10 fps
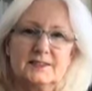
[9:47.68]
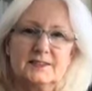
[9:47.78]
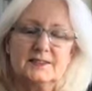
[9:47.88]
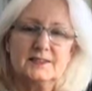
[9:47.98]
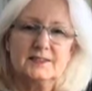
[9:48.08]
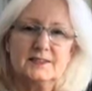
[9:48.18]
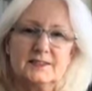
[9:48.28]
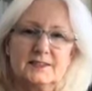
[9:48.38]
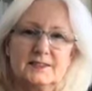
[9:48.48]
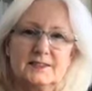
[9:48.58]

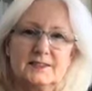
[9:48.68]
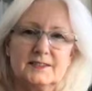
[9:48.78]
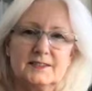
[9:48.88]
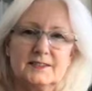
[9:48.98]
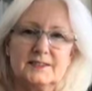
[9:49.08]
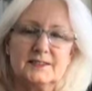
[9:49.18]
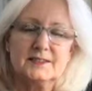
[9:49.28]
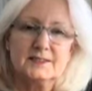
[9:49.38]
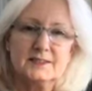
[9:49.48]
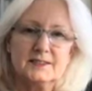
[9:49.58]

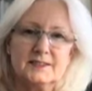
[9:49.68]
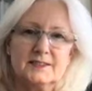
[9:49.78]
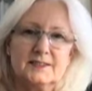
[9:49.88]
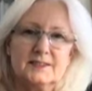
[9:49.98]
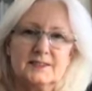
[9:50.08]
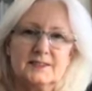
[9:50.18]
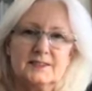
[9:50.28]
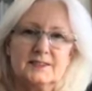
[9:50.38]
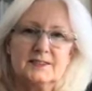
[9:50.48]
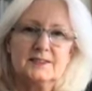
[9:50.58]

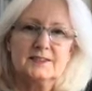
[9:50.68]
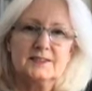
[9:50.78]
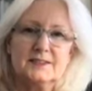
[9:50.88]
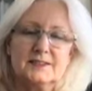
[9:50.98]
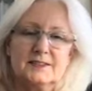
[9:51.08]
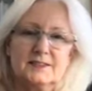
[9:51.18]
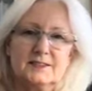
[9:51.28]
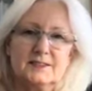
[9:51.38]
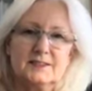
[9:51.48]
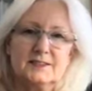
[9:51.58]

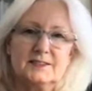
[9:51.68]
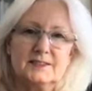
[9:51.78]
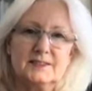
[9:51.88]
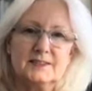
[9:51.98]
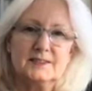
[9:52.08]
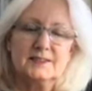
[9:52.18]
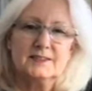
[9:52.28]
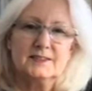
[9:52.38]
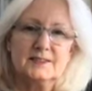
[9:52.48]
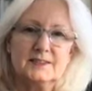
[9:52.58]

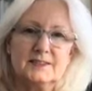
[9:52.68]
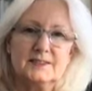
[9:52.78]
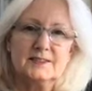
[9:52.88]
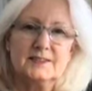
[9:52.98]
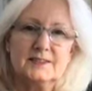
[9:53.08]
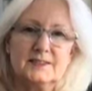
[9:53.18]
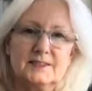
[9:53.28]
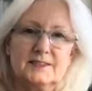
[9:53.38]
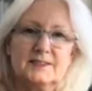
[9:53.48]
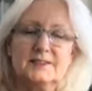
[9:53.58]

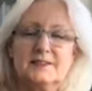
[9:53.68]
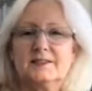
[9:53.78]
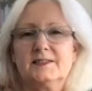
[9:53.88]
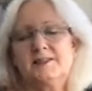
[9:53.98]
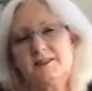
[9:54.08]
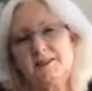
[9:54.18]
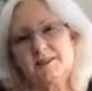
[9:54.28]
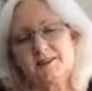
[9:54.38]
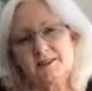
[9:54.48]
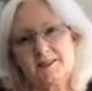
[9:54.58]

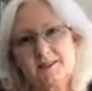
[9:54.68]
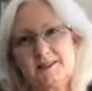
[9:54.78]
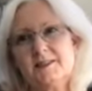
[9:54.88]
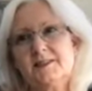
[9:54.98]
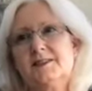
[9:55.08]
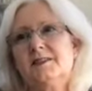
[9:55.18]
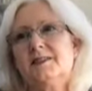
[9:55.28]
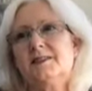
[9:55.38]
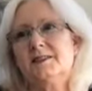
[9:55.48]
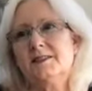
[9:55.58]
The person shown says nothing.